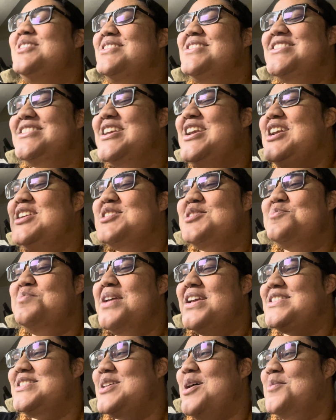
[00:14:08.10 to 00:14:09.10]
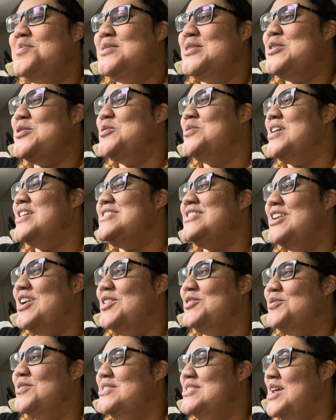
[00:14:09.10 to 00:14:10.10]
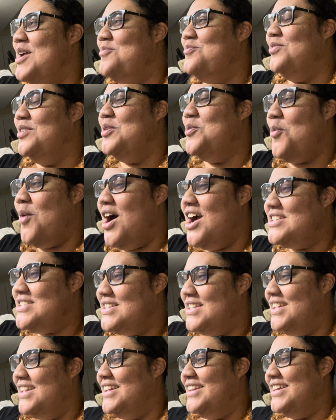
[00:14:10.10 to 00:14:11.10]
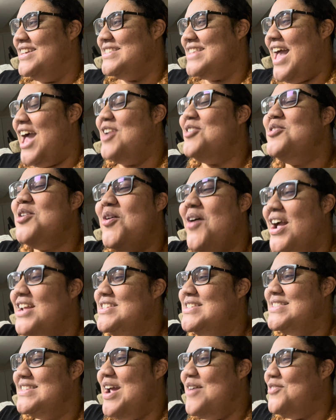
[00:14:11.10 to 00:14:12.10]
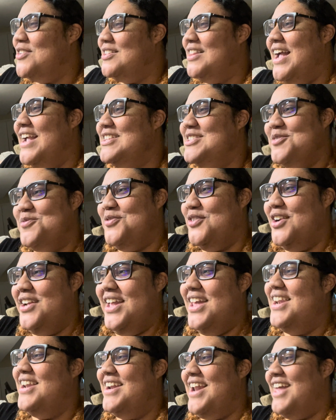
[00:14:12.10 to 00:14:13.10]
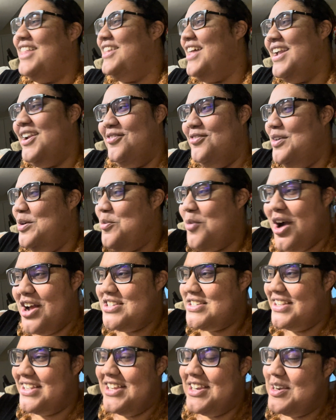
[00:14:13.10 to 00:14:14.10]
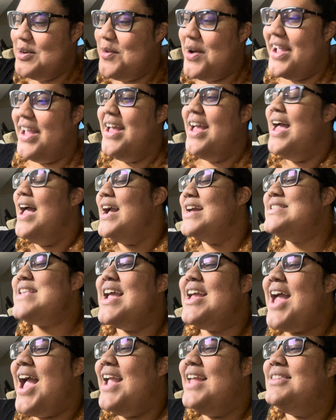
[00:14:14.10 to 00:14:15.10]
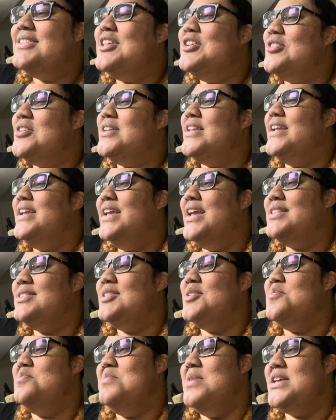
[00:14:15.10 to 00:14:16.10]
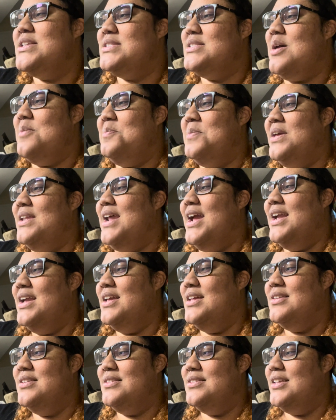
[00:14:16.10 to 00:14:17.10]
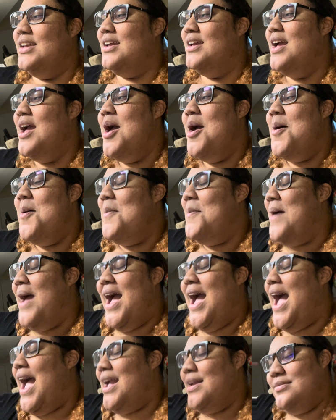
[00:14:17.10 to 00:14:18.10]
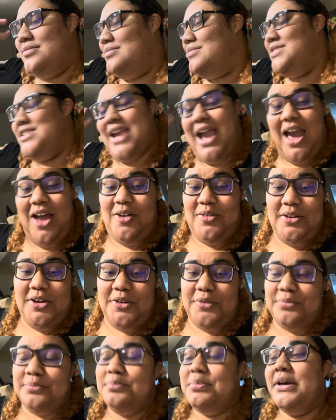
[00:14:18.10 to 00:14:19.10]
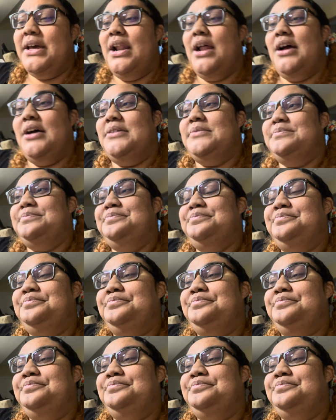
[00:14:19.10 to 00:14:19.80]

scenes mixed up too. That's another reason I'm rewatching it, because I don't know, I just never like to forget it. I like rewatching it anyway, because I literally get them mixed up, and I get that, I don't know, but I